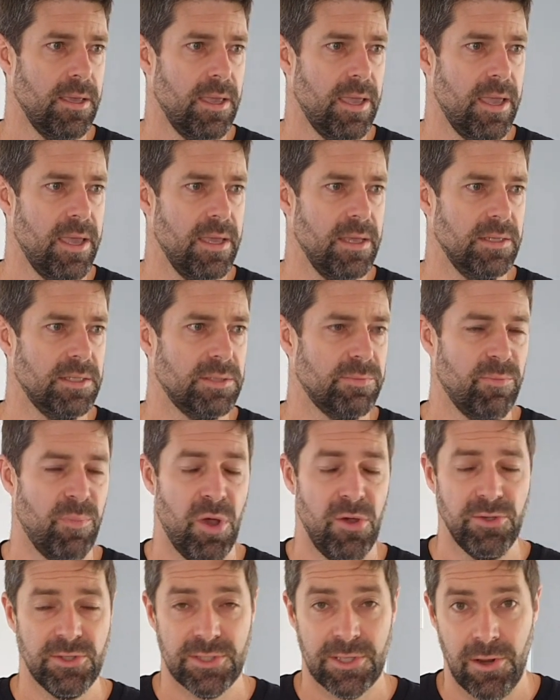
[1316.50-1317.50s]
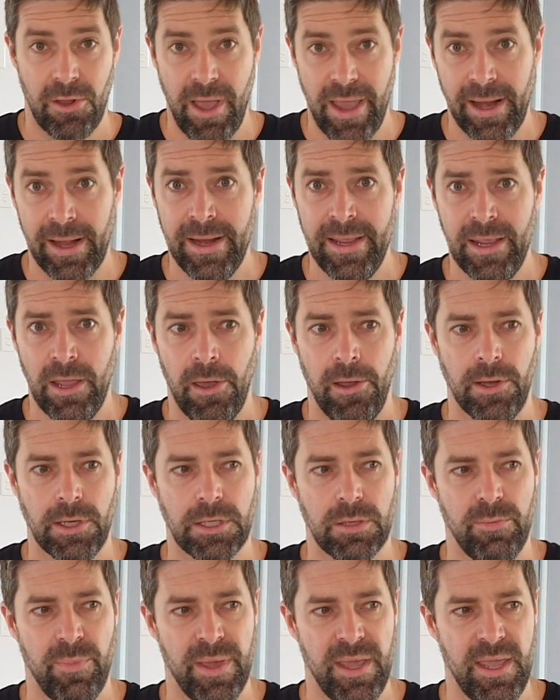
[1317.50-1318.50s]
is most likely going
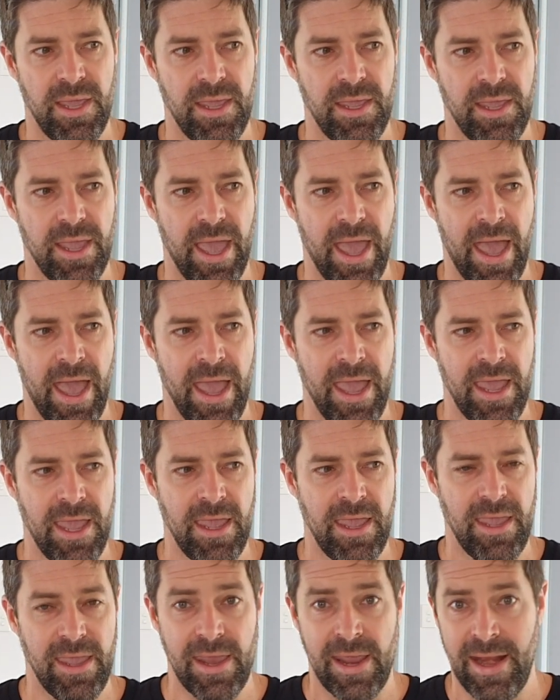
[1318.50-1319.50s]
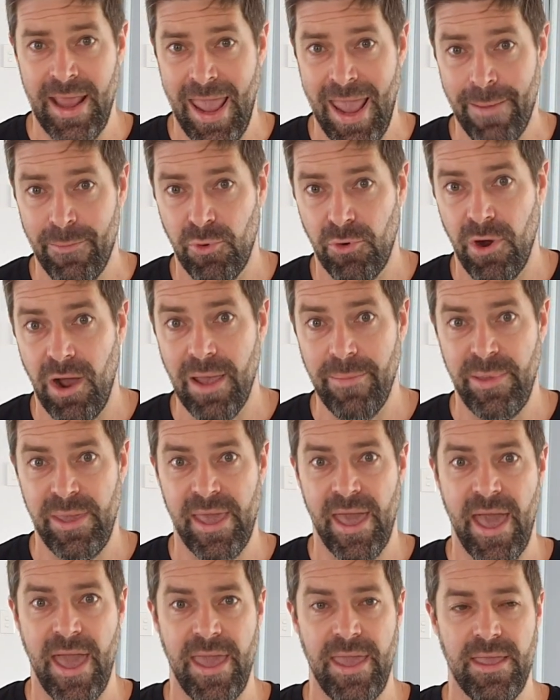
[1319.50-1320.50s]
to be an amber
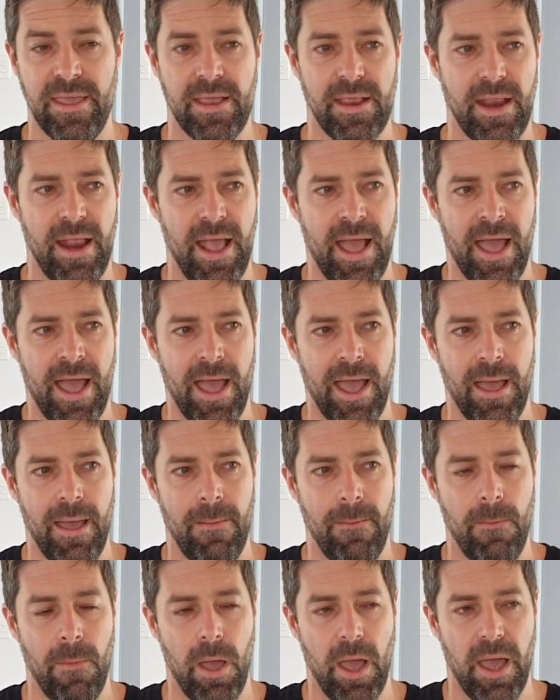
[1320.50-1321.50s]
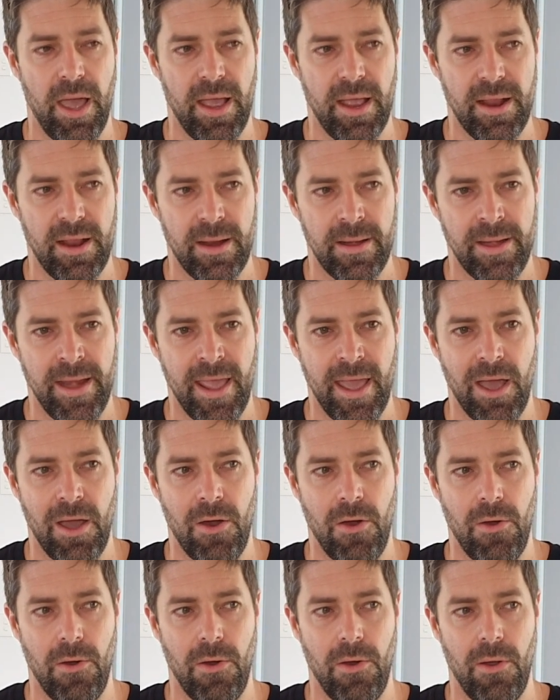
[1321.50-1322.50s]
IPA.
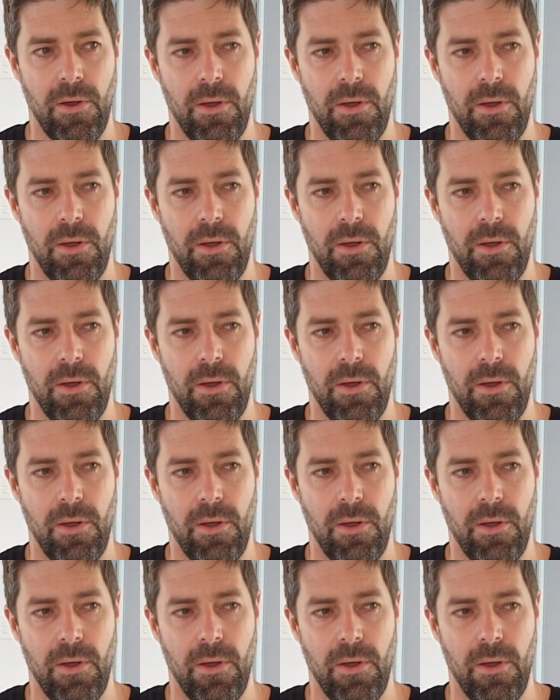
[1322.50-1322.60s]
Now